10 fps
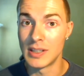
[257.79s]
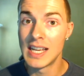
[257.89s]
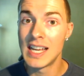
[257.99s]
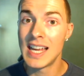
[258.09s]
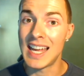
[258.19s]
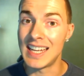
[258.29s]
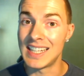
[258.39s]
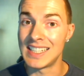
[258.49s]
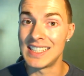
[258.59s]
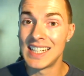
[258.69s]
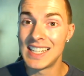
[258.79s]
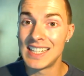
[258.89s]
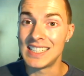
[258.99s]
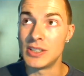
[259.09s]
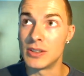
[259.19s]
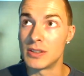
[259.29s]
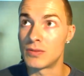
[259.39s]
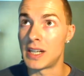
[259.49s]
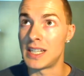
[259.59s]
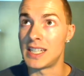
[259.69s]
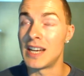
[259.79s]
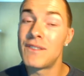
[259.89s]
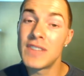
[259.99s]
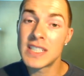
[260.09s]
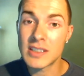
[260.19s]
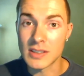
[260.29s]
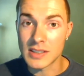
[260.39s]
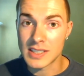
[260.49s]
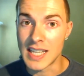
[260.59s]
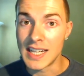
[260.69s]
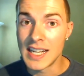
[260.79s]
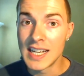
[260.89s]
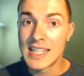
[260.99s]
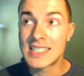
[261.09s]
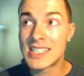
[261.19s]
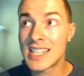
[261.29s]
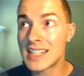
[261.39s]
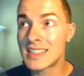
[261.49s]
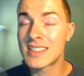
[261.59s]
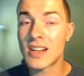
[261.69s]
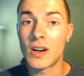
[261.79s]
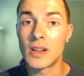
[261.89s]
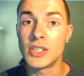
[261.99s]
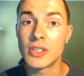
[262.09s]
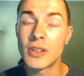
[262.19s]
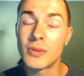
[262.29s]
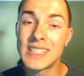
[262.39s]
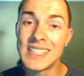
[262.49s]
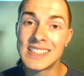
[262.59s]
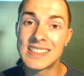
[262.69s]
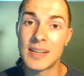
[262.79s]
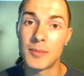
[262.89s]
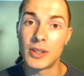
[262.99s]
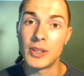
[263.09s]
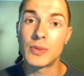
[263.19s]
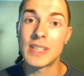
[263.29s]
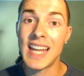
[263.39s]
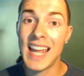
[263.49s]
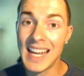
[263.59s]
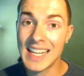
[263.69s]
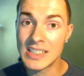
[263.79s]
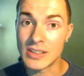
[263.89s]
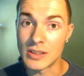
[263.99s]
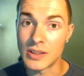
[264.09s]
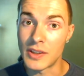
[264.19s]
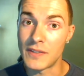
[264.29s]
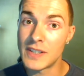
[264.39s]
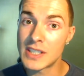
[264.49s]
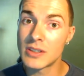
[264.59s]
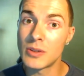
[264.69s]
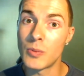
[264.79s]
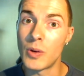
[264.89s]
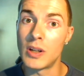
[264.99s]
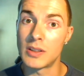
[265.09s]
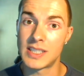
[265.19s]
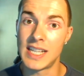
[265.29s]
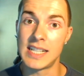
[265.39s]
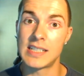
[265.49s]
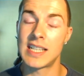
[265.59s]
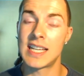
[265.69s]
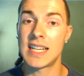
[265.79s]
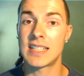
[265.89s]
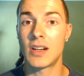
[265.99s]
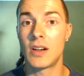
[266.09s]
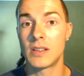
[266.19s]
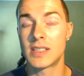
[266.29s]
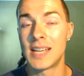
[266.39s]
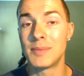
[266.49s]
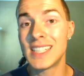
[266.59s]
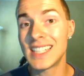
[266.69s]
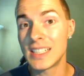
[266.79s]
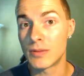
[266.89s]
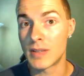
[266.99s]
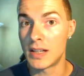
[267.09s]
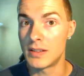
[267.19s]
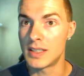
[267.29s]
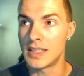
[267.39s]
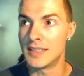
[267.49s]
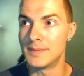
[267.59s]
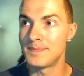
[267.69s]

and you're running a physical set, chances are you're going to need someone who can handle the physical walls that Aegislash has a hard time getting around.